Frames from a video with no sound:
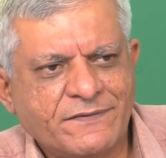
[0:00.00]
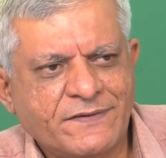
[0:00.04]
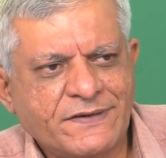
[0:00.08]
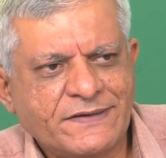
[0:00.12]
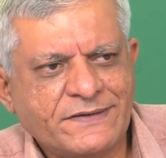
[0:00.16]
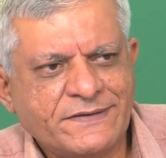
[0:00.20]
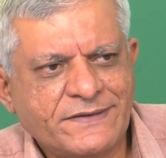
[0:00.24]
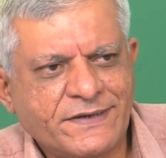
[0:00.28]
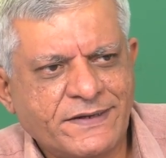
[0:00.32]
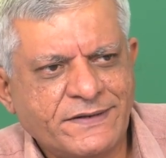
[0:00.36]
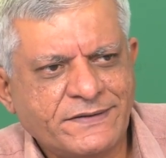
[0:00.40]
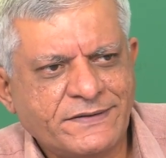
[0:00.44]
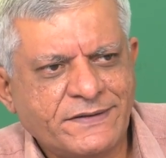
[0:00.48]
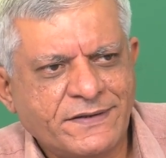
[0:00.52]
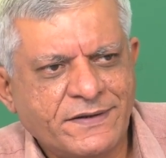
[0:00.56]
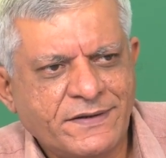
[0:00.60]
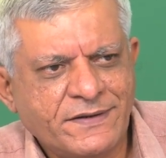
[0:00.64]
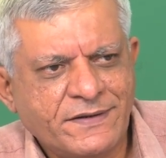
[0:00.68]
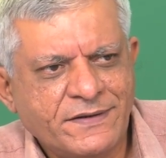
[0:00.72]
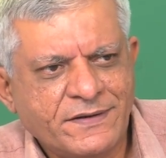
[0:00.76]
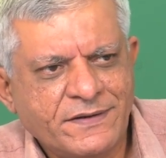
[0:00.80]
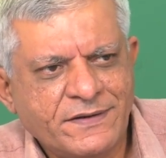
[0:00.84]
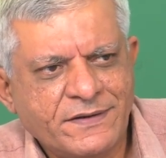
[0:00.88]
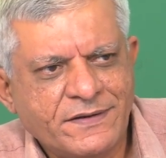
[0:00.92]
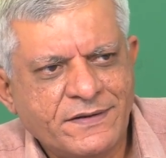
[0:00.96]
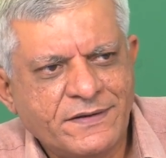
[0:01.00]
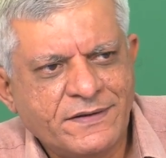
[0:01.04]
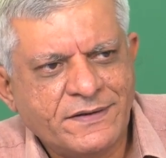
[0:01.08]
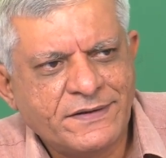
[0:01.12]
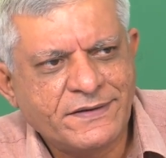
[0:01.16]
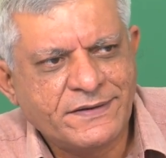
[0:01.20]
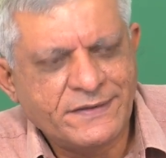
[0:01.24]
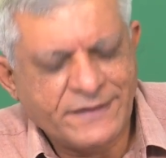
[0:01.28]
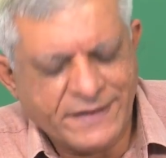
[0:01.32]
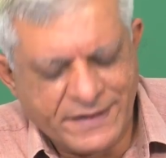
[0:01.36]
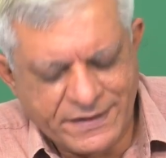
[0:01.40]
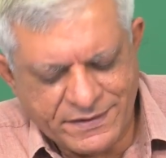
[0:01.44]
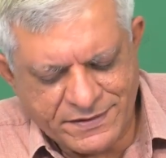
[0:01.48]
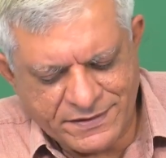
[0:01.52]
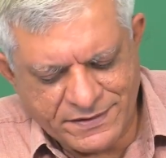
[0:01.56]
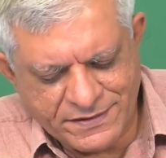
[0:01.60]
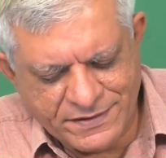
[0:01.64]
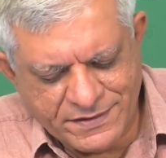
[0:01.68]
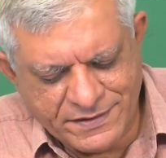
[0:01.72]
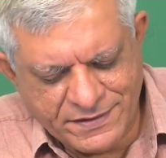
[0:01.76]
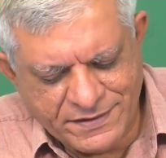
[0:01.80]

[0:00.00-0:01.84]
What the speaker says: which says that